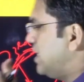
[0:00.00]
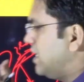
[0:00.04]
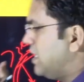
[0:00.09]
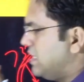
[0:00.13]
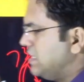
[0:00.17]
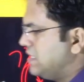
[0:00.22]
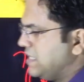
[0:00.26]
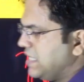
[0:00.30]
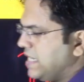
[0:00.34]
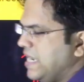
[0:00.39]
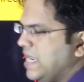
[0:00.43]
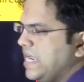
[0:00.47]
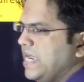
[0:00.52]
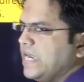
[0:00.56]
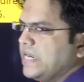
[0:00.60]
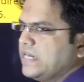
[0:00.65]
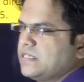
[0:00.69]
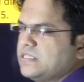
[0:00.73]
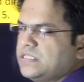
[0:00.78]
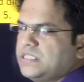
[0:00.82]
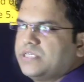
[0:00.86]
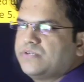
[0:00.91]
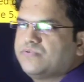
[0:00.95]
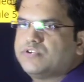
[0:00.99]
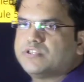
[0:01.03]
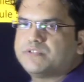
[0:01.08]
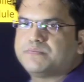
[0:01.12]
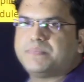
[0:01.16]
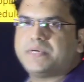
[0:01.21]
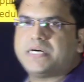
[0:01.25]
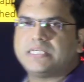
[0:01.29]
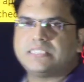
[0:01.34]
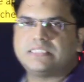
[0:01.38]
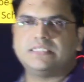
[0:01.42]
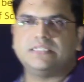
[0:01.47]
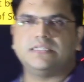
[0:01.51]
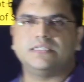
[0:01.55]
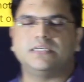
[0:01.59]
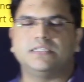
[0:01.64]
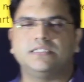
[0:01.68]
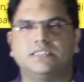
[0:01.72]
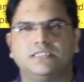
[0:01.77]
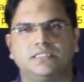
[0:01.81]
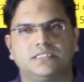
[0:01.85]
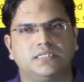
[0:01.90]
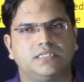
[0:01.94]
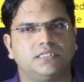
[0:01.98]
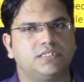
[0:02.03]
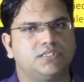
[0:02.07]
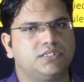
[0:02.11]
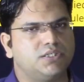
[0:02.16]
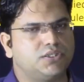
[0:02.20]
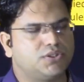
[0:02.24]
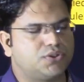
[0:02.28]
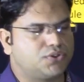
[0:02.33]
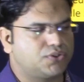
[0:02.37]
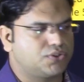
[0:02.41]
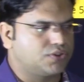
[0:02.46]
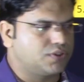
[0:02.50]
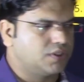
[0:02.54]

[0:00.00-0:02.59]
Raj Act that was passed in 1992,